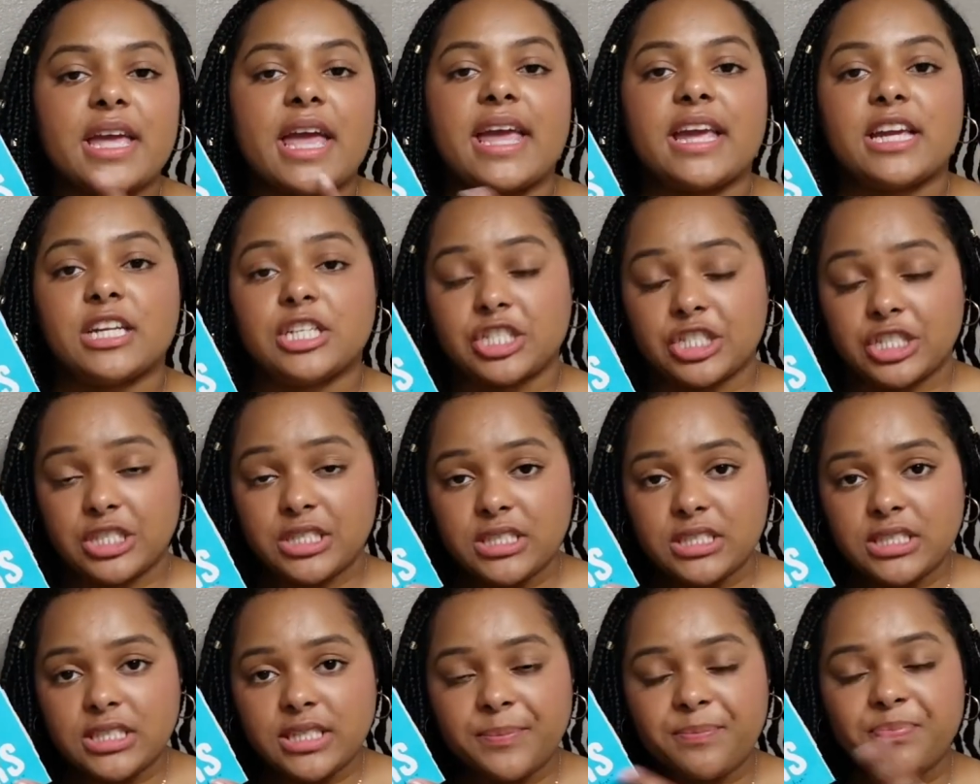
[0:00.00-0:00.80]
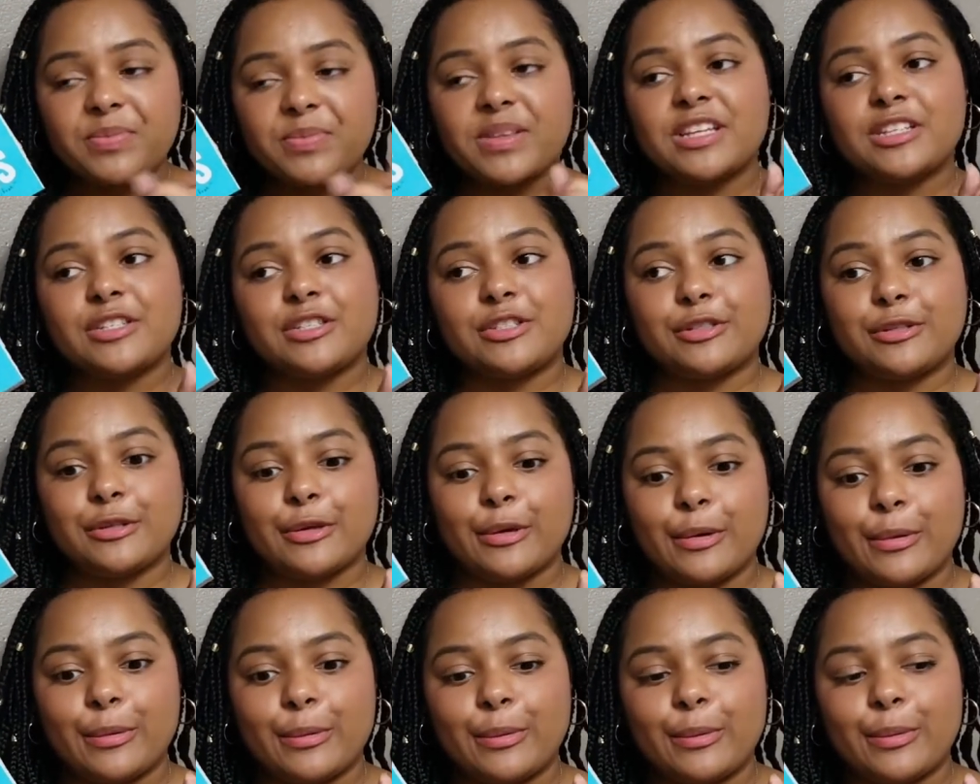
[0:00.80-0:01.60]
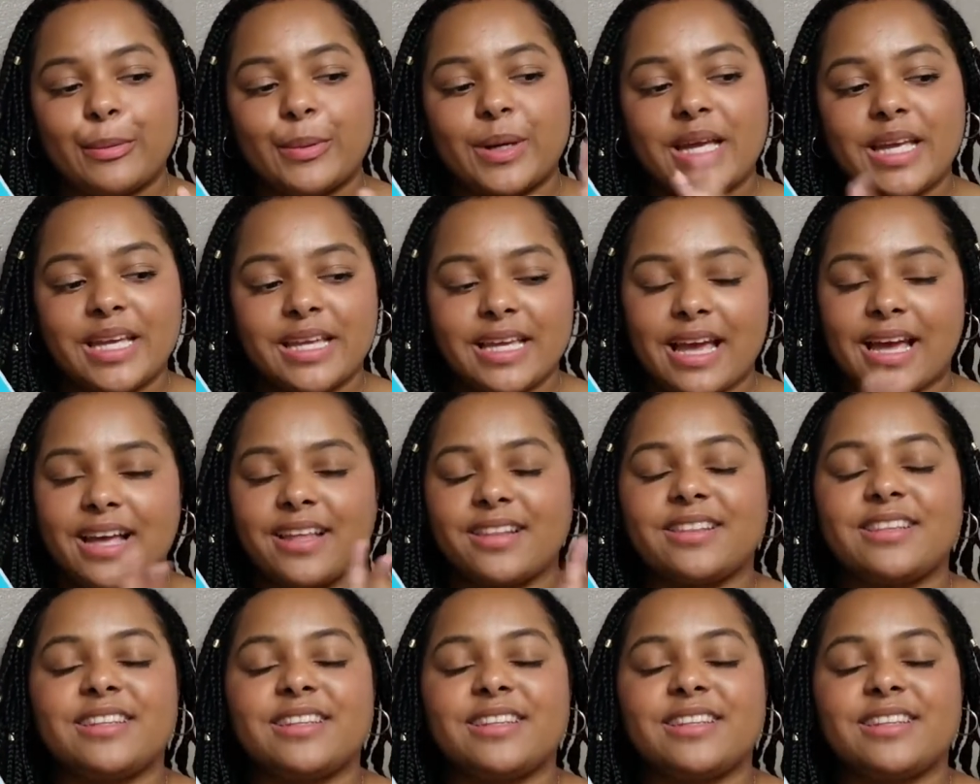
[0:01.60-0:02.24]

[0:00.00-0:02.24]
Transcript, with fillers: agent. So yeah,